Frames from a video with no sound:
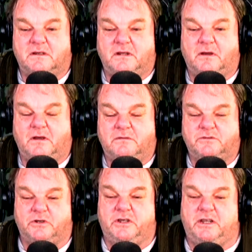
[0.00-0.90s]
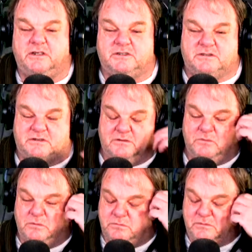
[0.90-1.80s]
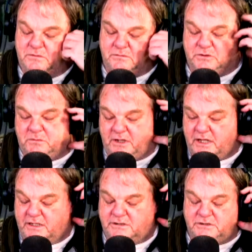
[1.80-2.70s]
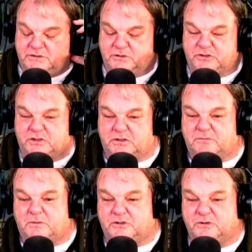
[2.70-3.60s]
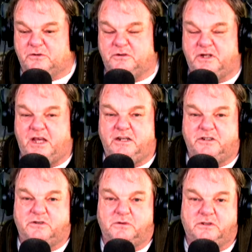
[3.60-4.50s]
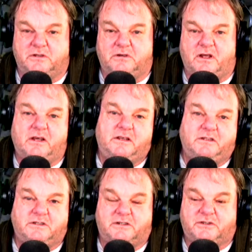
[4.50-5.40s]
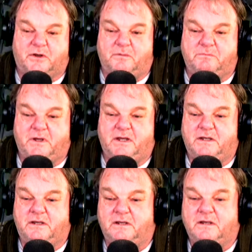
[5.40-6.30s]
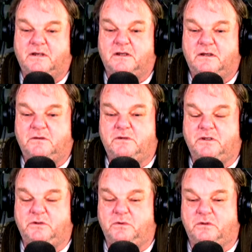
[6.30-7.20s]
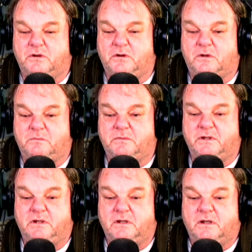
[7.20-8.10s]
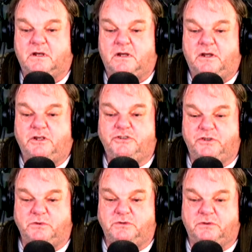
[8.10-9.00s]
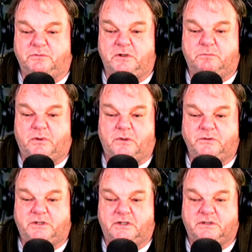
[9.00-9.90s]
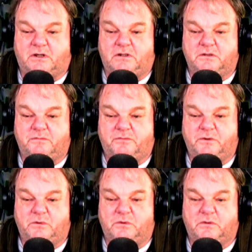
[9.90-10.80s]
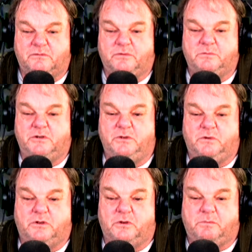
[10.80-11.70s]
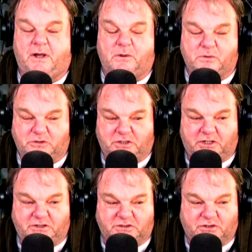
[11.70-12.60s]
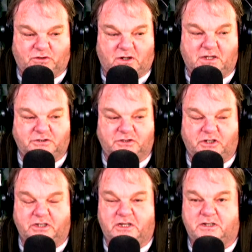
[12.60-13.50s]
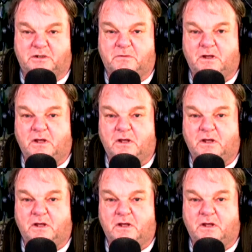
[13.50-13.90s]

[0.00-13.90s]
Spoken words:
Their kids will. Somebody asks their children, what did their daddy do? He's a scumbag with a nuclear company. Is used to reprocess all the fuel from the nuclear power stations across the United Kingdom,